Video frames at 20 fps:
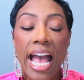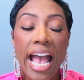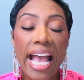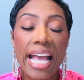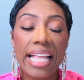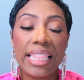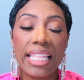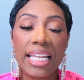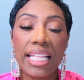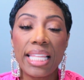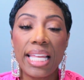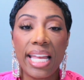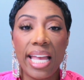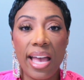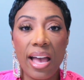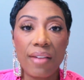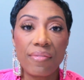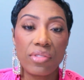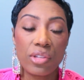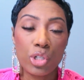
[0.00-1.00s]
And then they
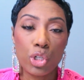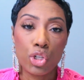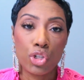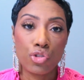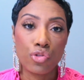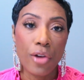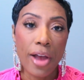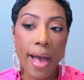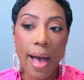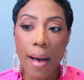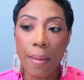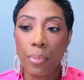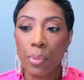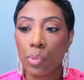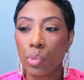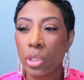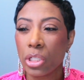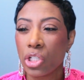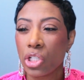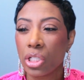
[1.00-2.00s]
have the strap,
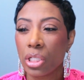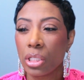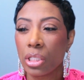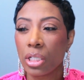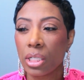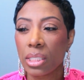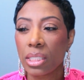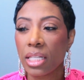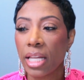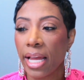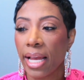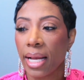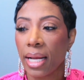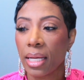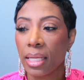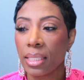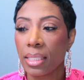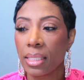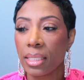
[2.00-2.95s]
which looks like